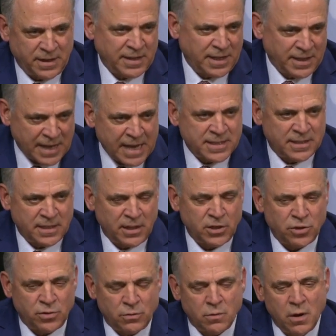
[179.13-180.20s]
And I think that's the
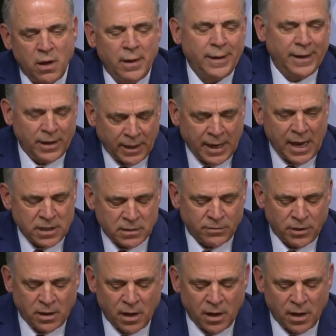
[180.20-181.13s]
issue. In the case of the